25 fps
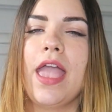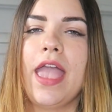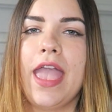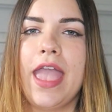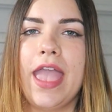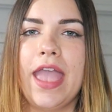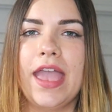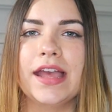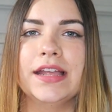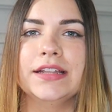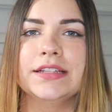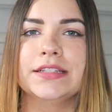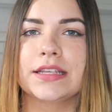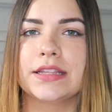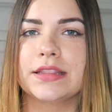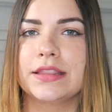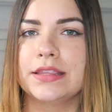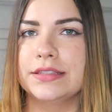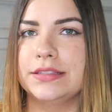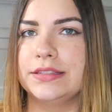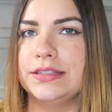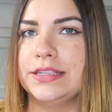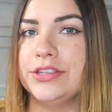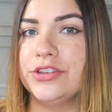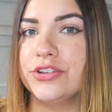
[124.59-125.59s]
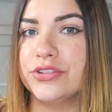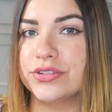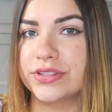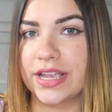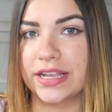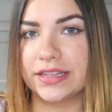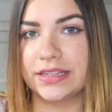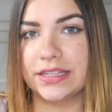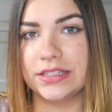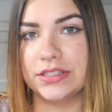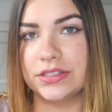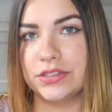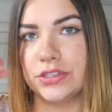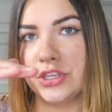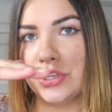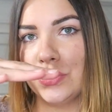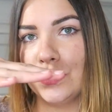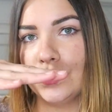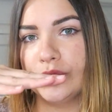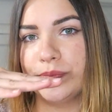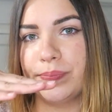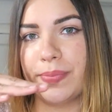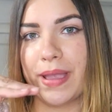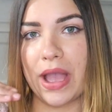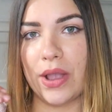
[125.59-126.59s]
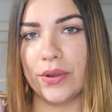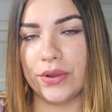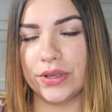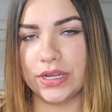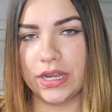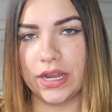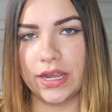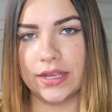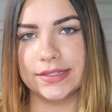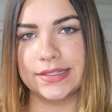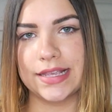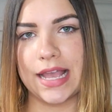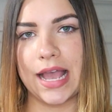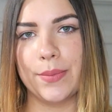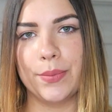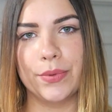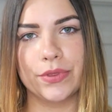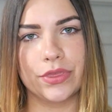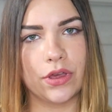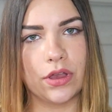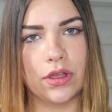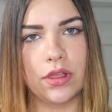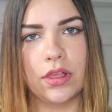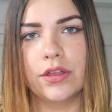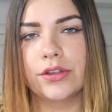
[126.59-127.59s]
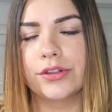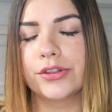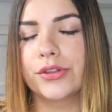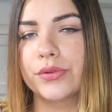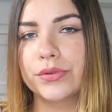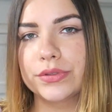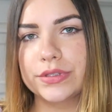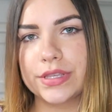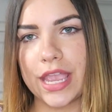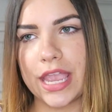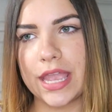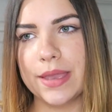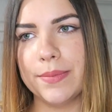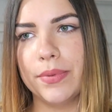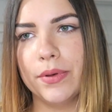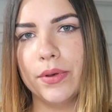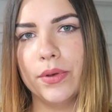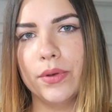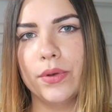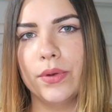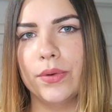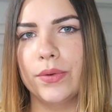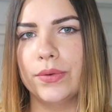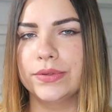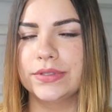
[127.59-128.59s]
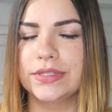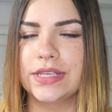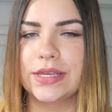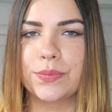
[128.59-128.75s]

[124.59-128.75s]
And the seniors get this huge balcony on top with all our little tables,